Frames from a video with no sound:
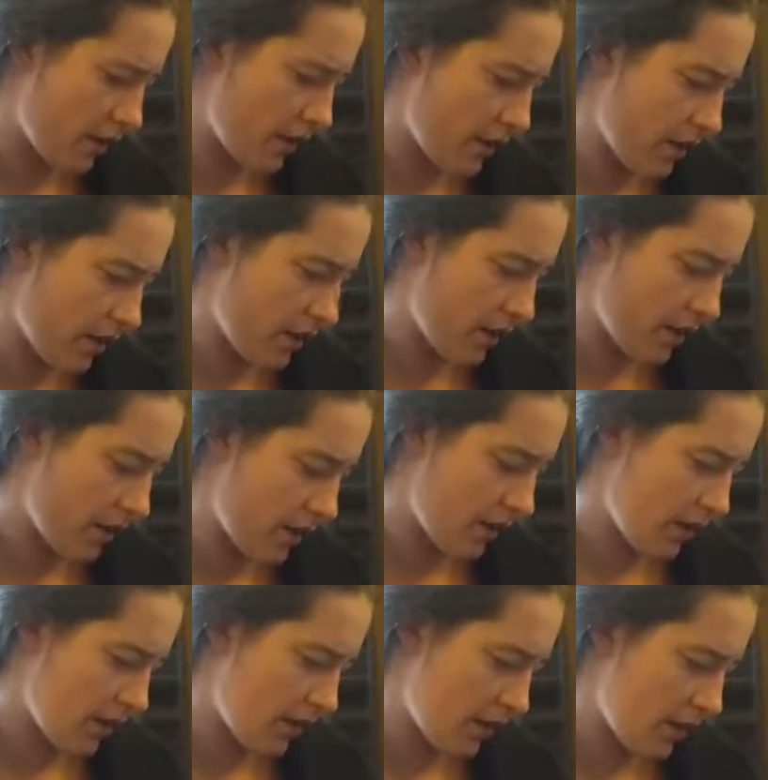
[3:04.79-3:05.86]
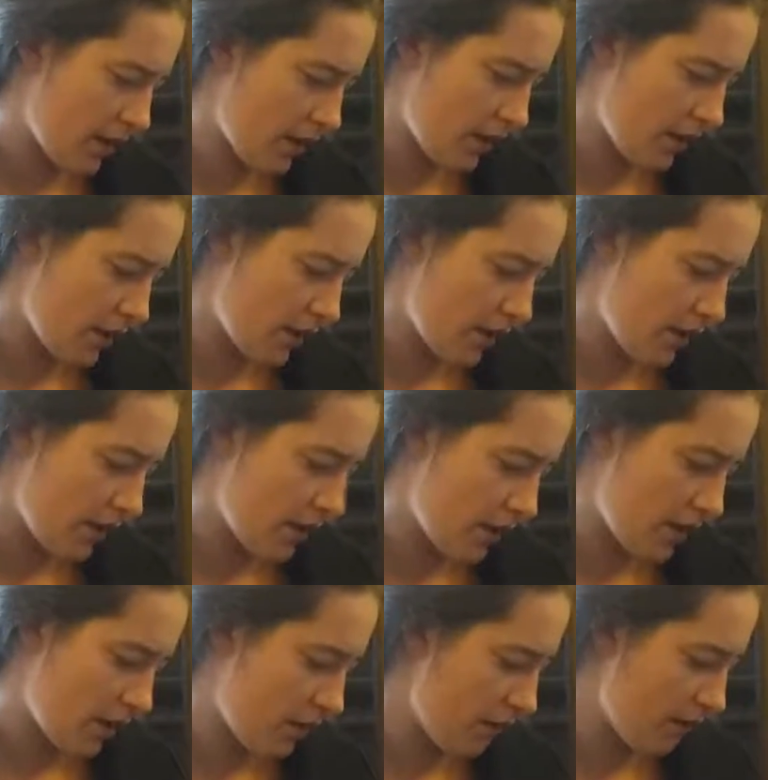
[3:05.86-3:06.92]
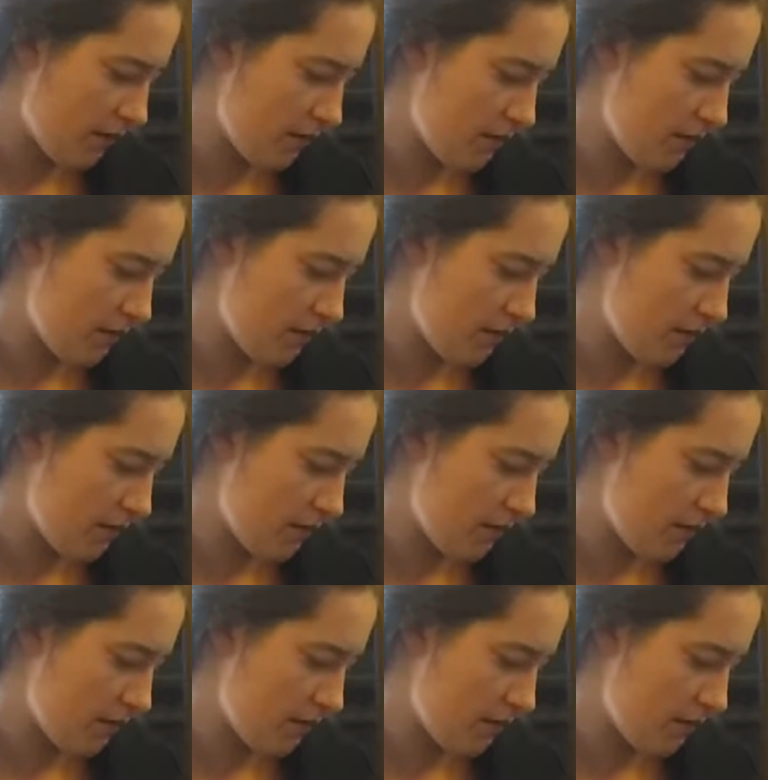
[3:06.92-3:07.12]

got one veteran motorist yet. That's weird.